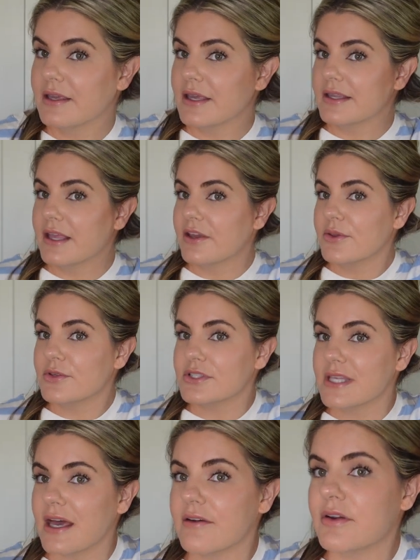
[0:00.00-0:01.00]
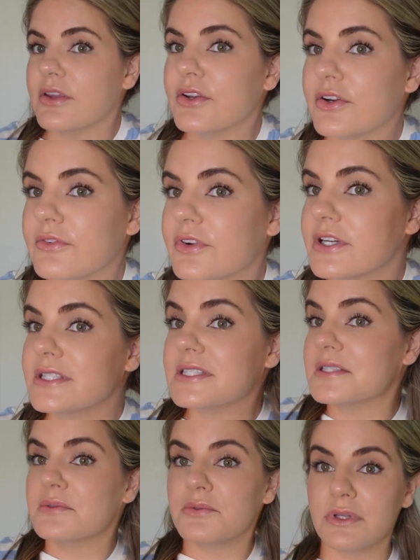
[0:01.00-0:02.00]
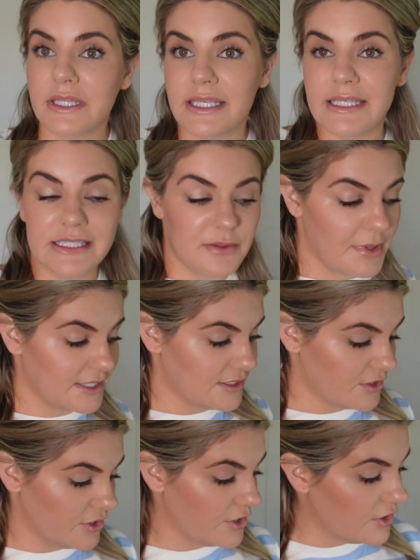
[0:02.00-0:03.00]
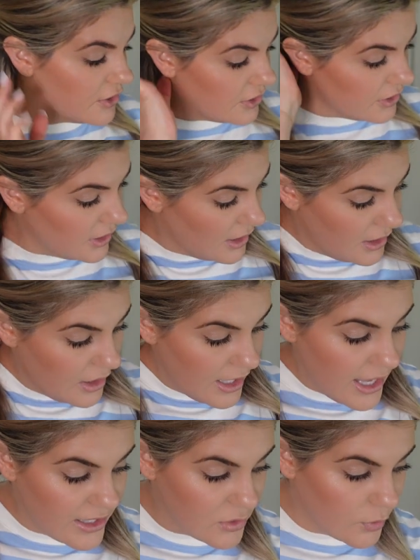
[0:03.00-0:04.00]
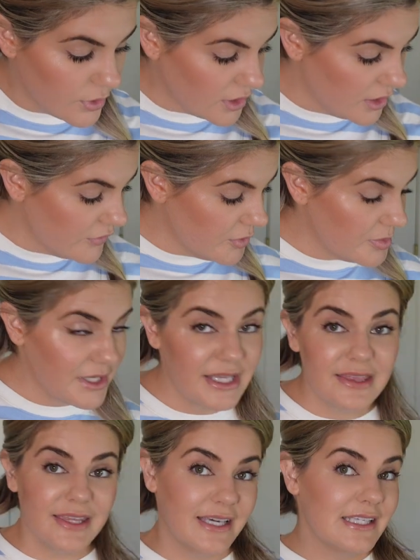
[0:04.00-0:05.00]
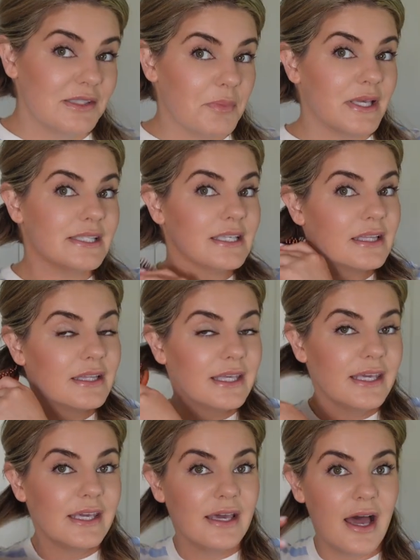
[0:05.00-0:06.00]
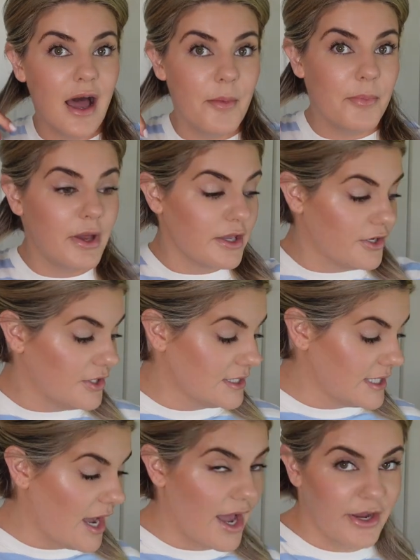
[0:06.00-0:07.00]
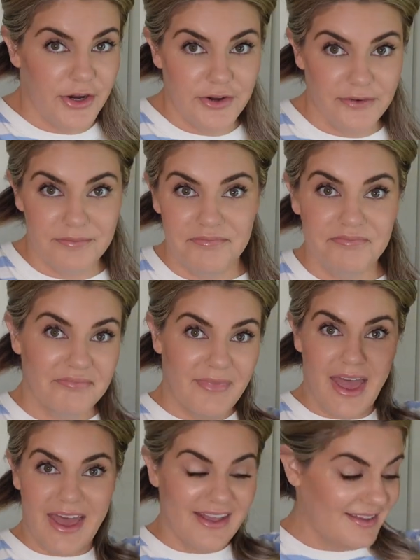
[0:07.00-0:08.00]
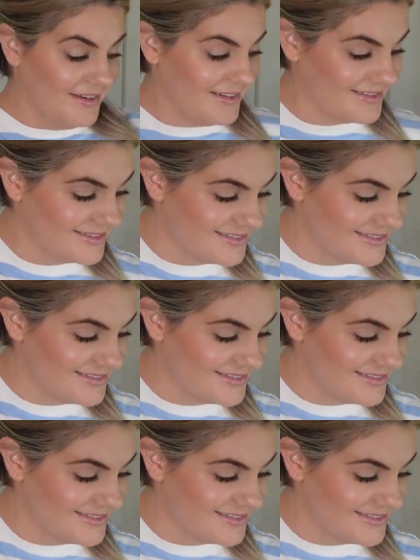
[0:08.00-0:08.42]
And now you just have your first really easy basic curl. And we're gonna repeat this basically up your entire head.